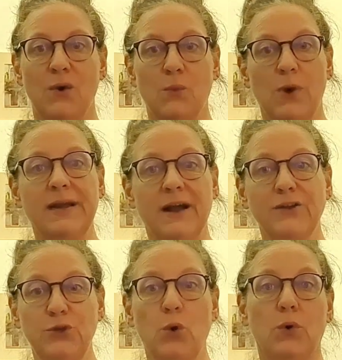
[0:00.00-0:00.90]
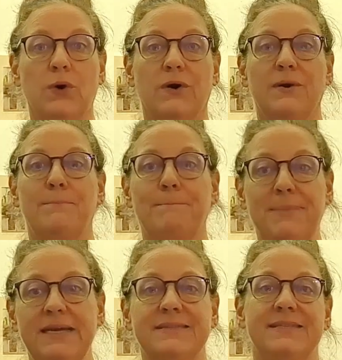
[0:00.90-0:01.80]
What are your
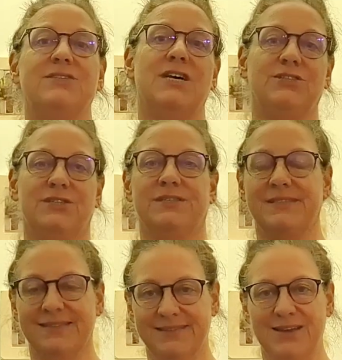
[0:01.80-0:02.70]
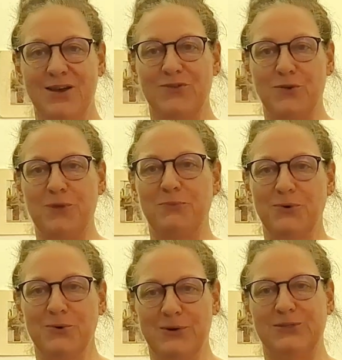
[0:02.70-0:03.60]
biggest suggestions for
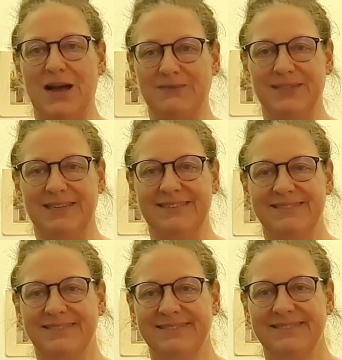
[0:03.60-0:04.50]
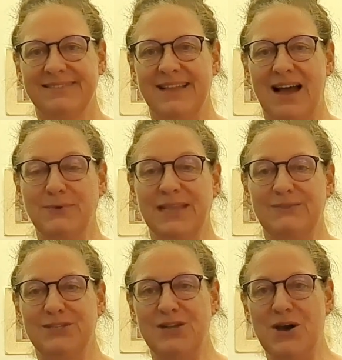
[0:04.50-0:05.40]
people who are traveling? I would love
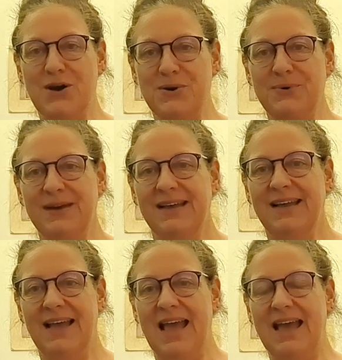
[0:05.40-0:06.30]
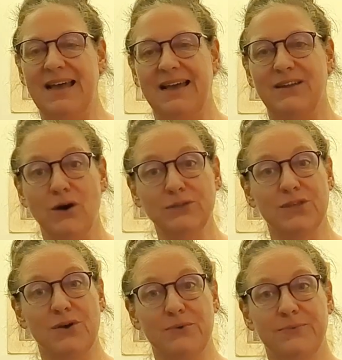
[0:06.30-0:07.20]
to know. And
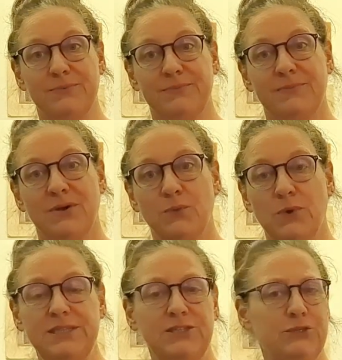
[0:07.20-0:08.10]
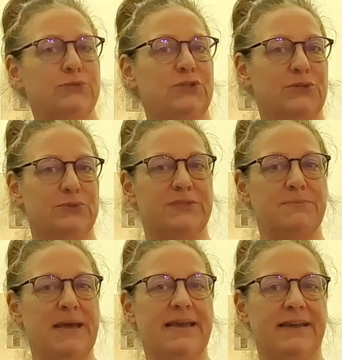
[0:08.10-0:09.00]
also, what do you do to
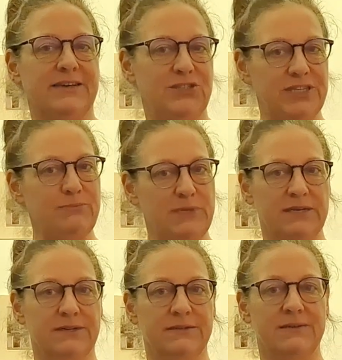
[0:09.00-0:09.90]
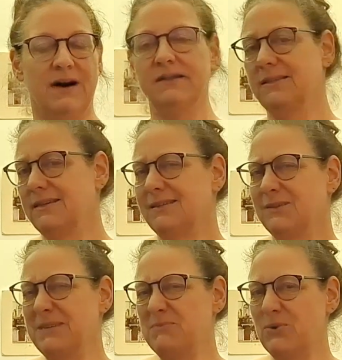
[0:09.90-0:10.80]
make a cheat meal a little
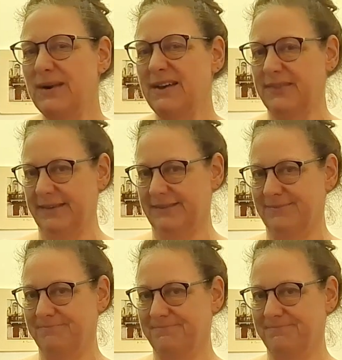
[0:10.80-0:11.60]
bit more healthier?